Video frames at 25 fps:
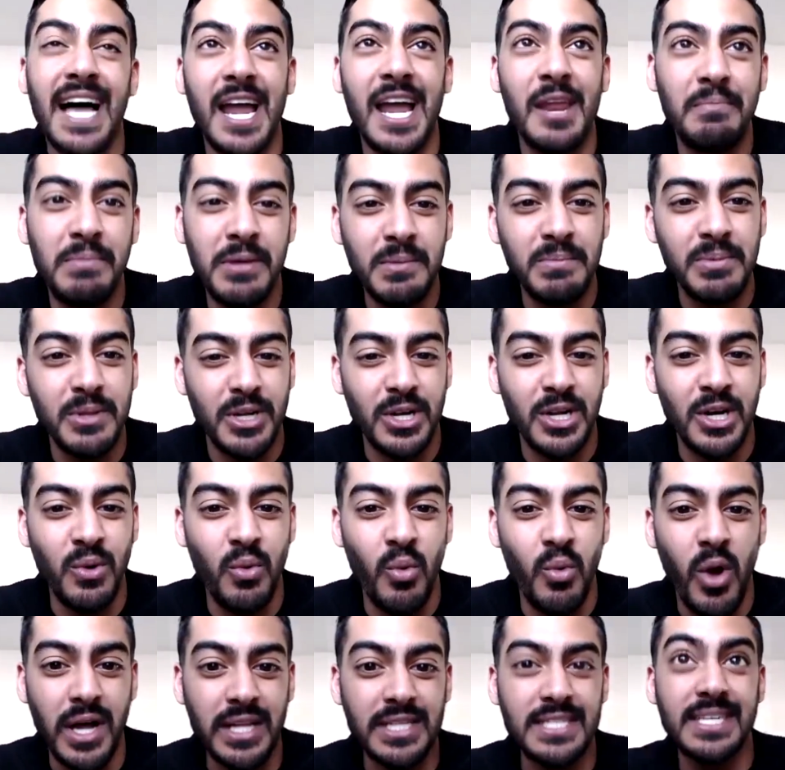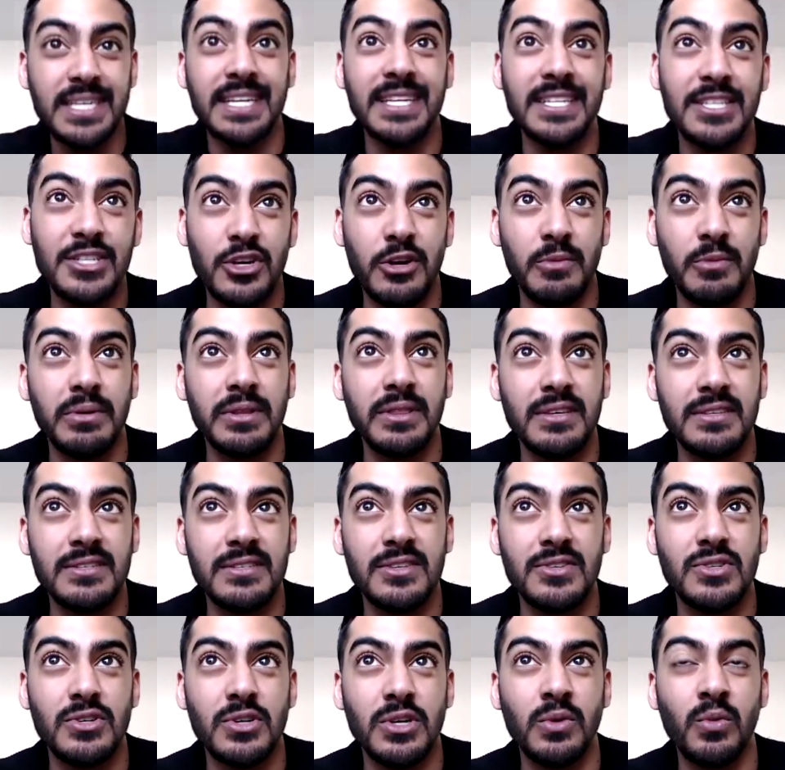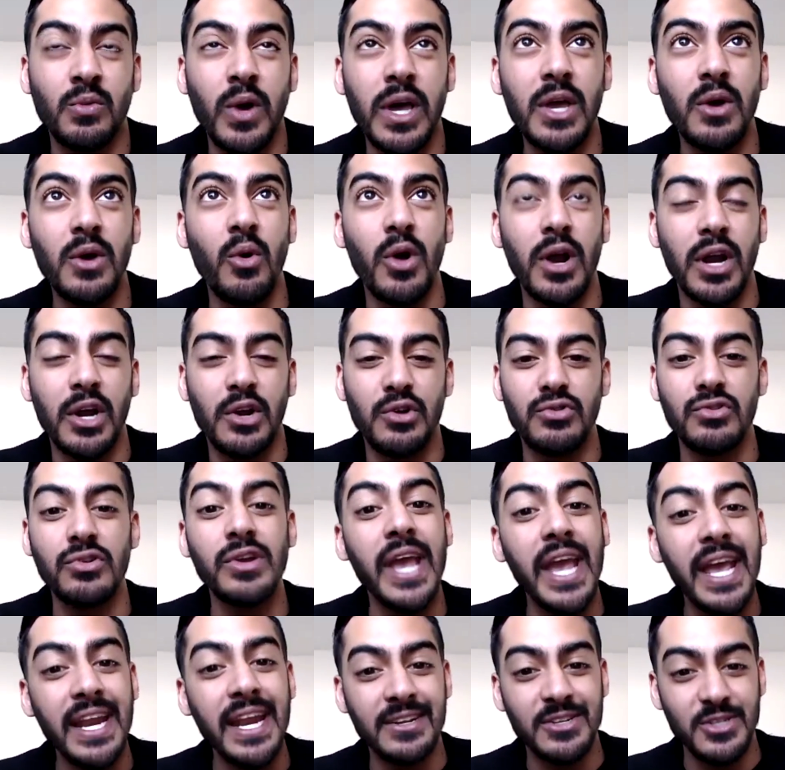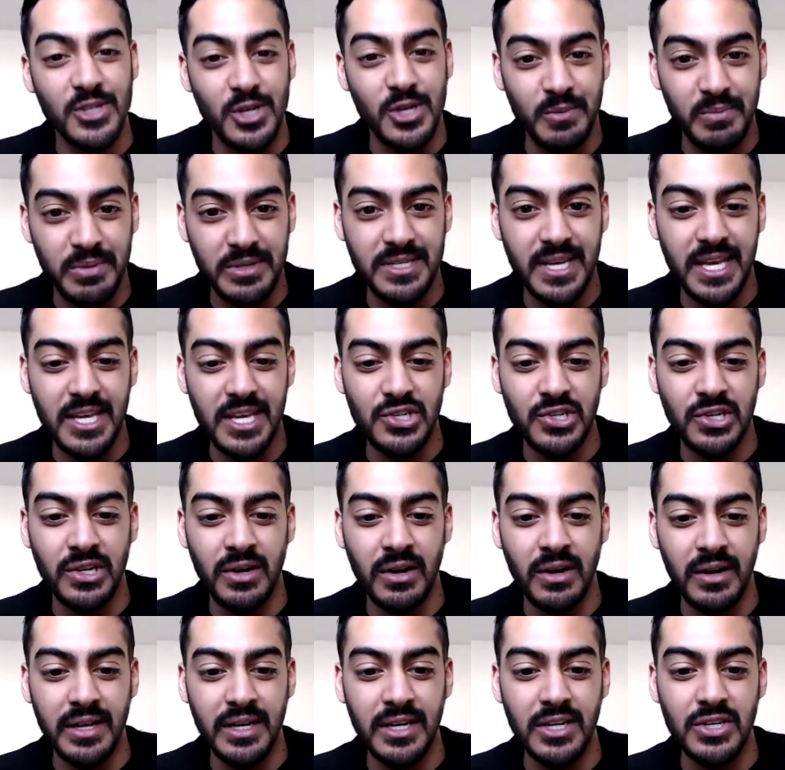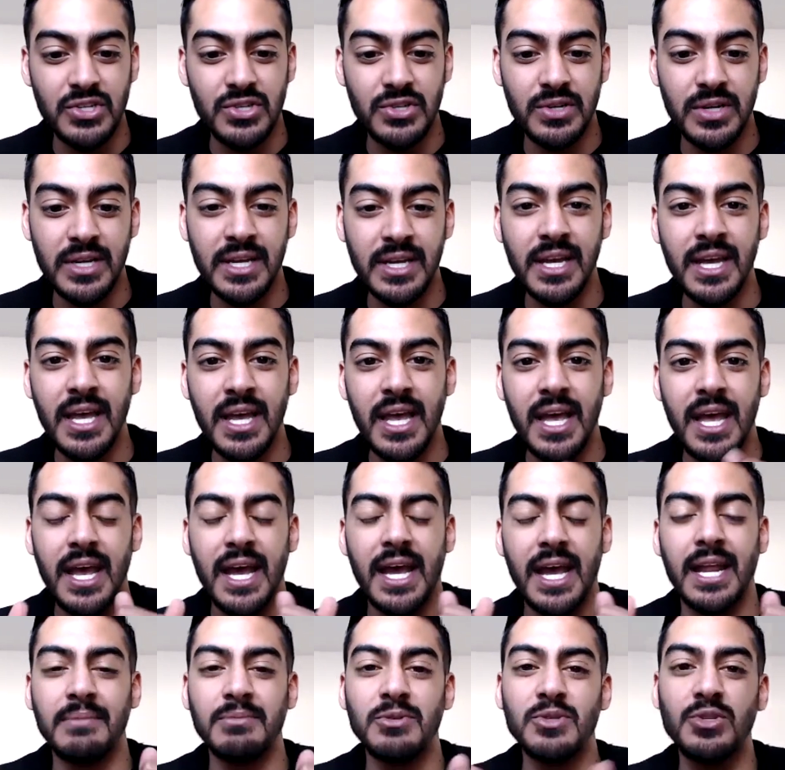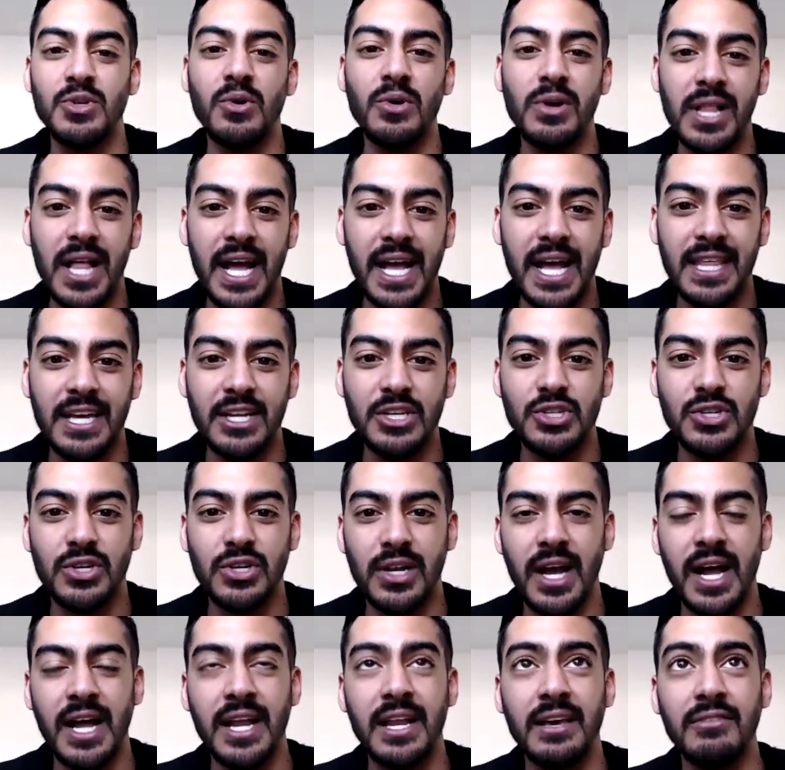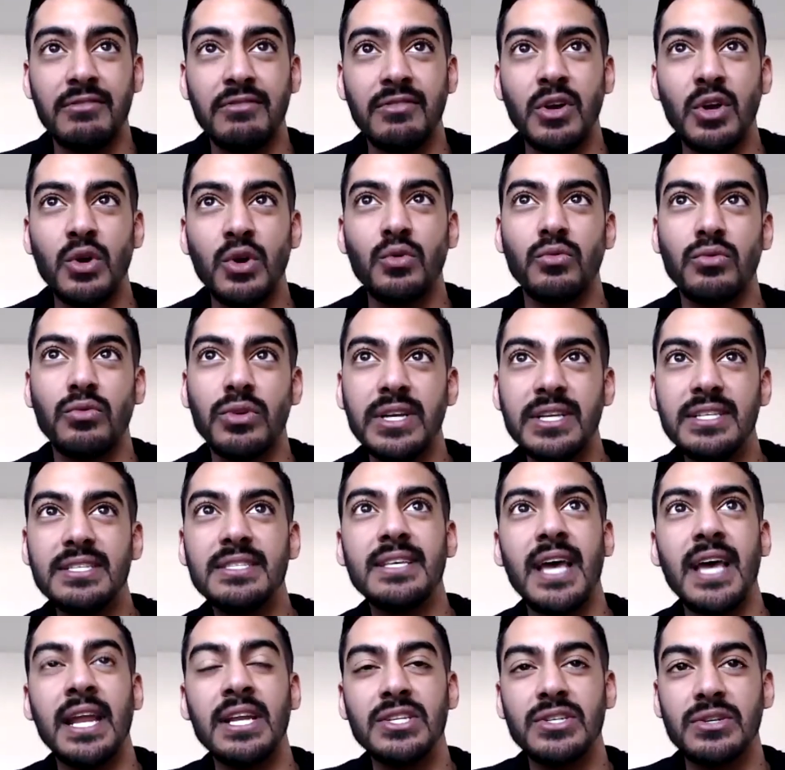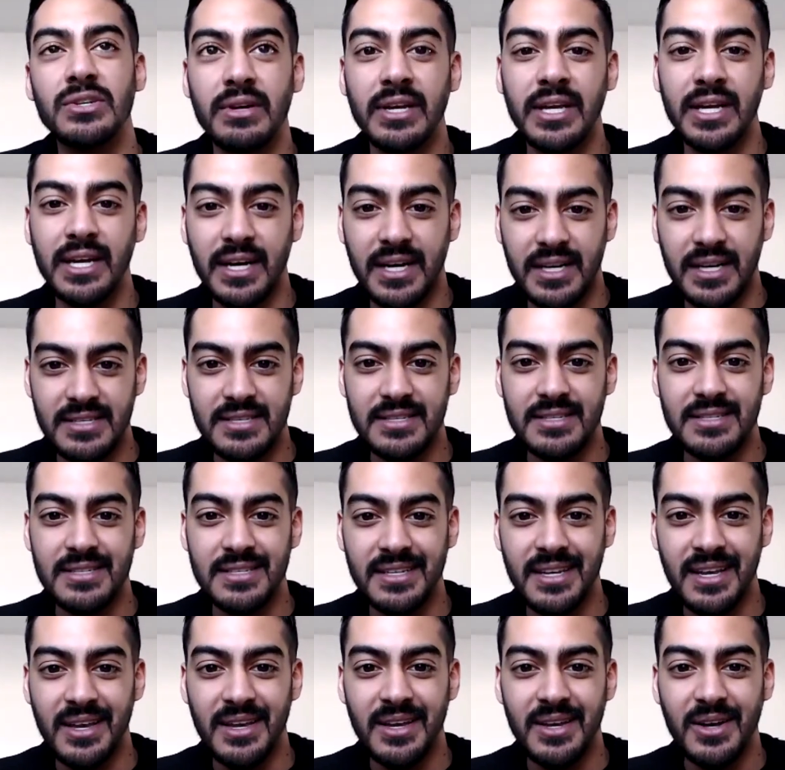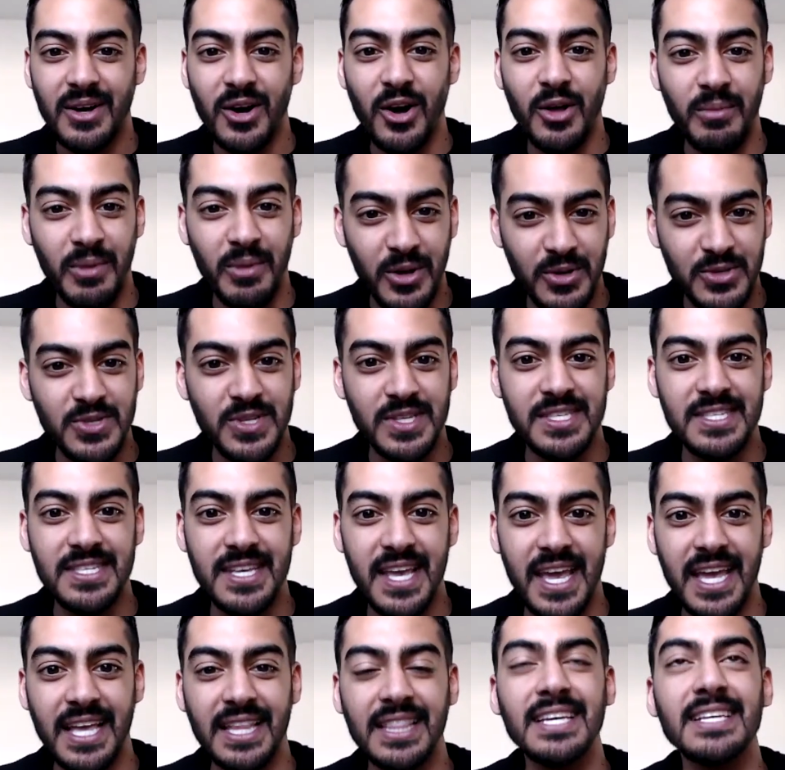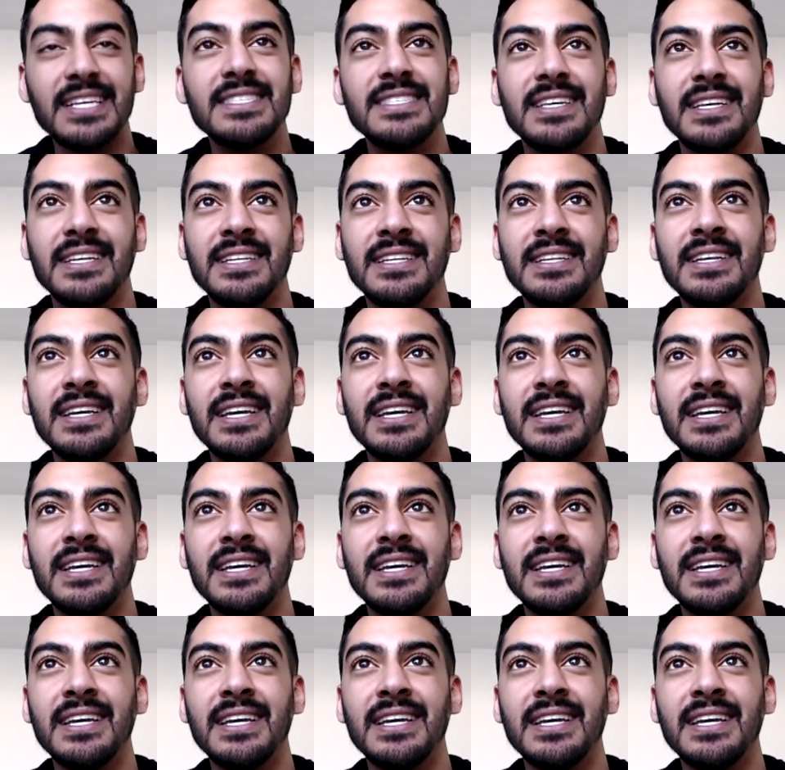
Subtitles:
of people are going to want to interpret this a certain way or create interpretation in our industry. And I'm so glad that you're kind of recentering us almost and saying, listen,